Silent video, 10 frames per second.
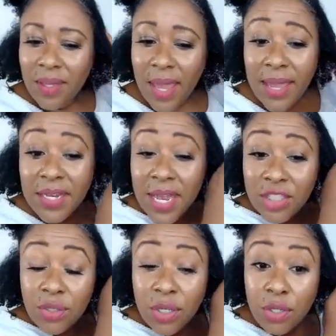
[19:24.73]
and
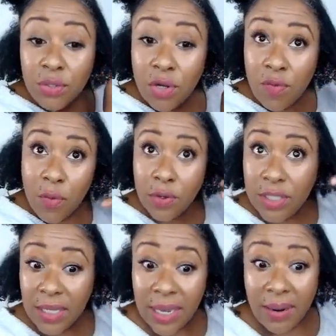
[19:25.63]
yes, you can use it on
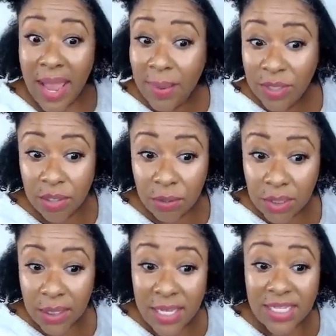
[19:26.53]
4C hair.
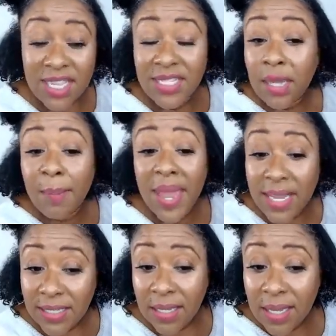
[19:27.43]
Absolutely. This is
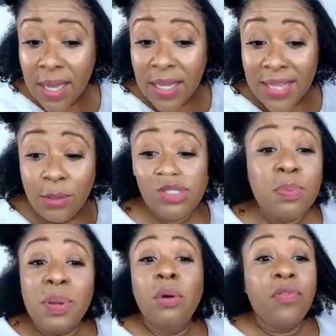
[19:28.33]
amazing. This was
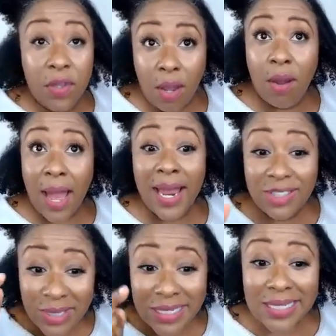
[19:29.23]
built for y'all. I
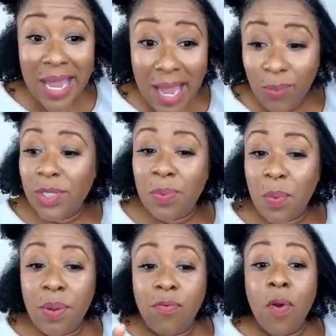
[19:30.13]
actually designed Whisper
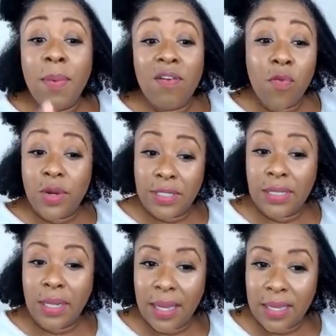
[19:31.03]
Whip for my 4C
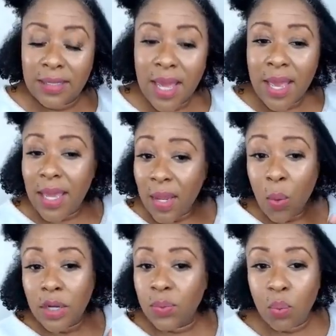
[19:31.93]
clients. It
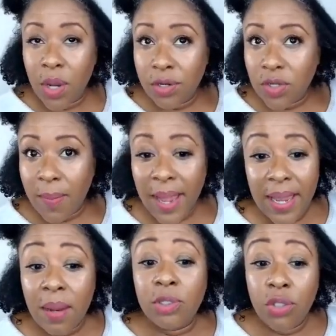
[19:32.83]
works wonders on my
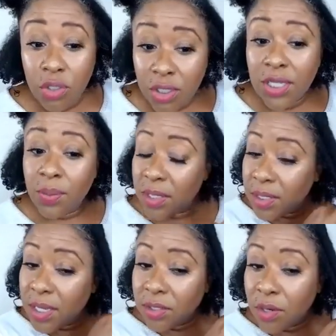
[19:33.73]
hair, but you should see what it
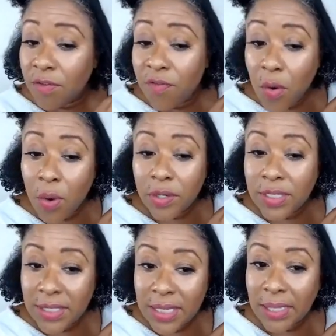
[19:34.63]
does on a
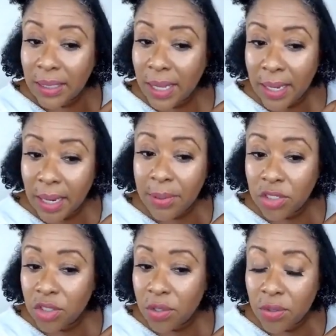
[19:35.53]
4C client. I'm going
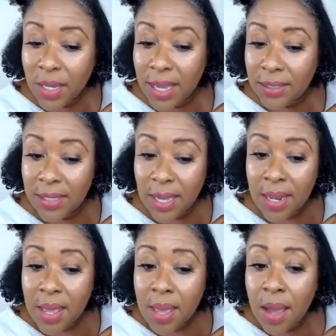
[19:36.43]
to show you guys
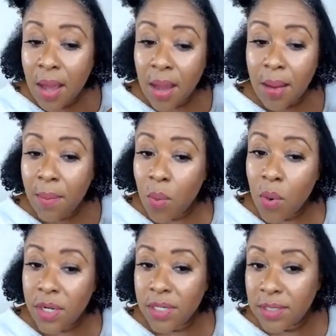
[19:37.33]
that
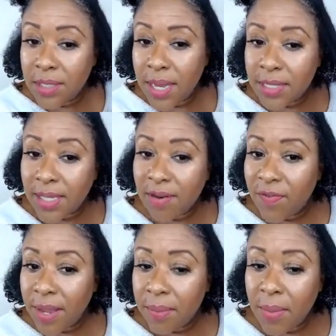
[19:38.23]
one of these days. Got to
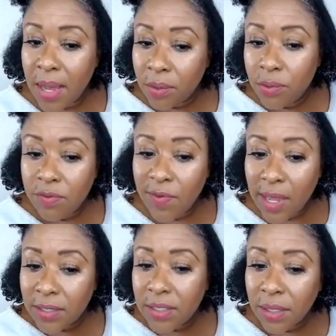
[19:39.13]
find a model. Who's a
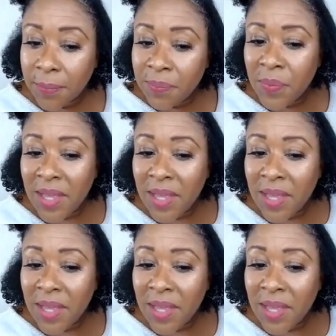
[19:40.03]
volunteer?